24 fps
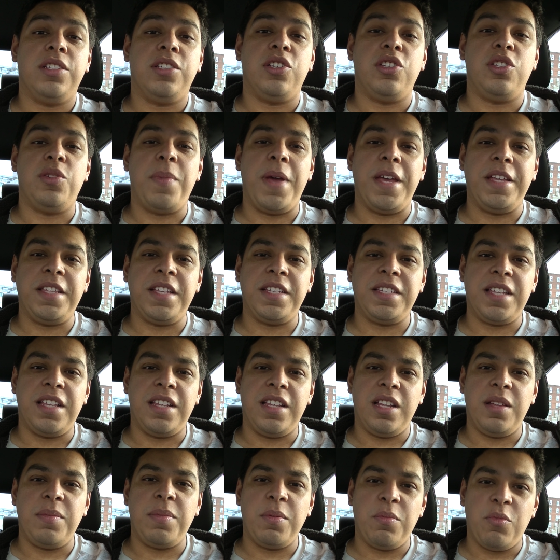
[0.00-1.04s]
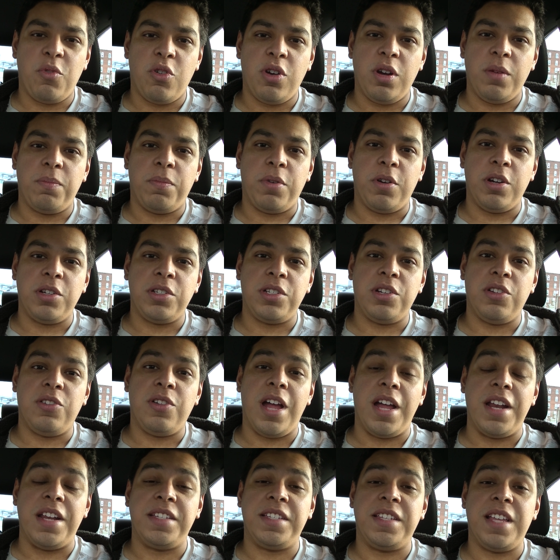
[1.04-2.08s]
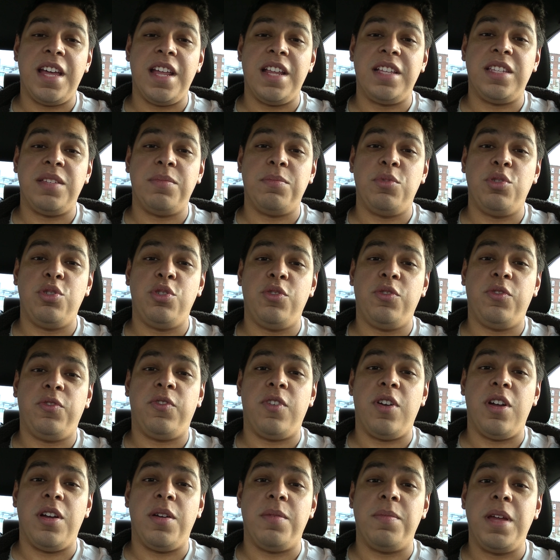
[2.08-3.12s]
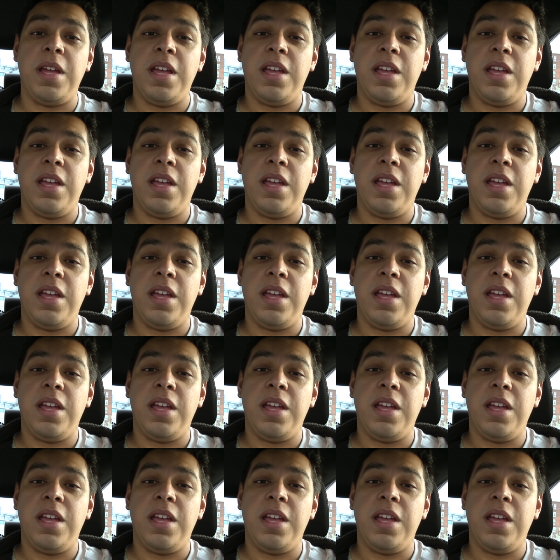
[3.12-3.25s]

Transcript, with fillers: So to make this a little bit more impersonal, I decided to move from